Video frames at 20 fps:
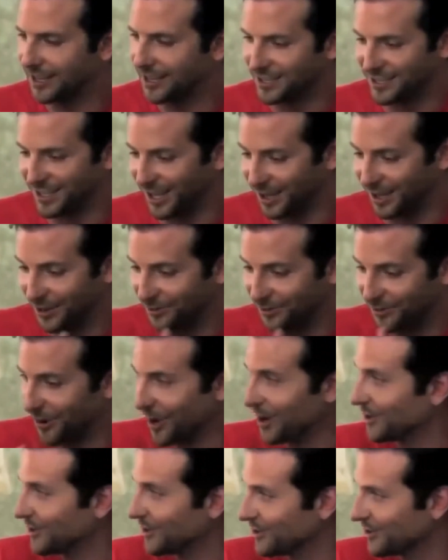and it's like
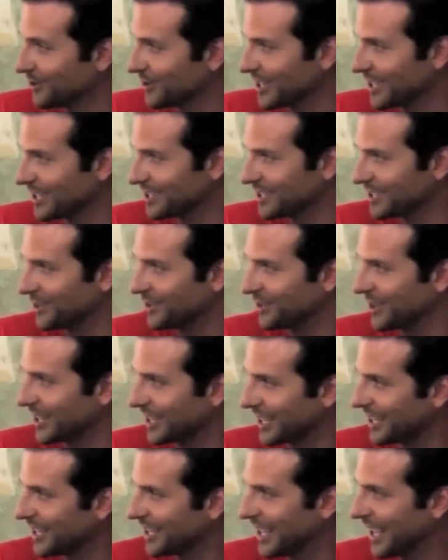bright right on the street, so
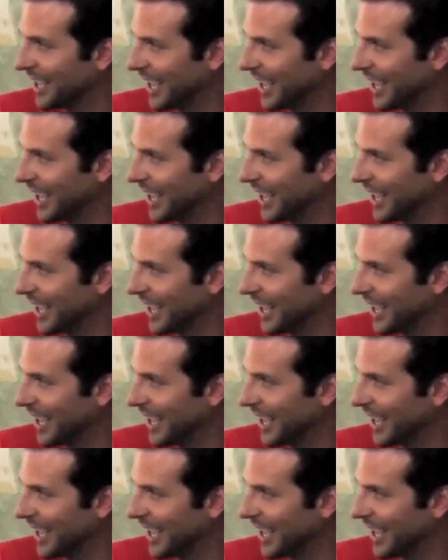like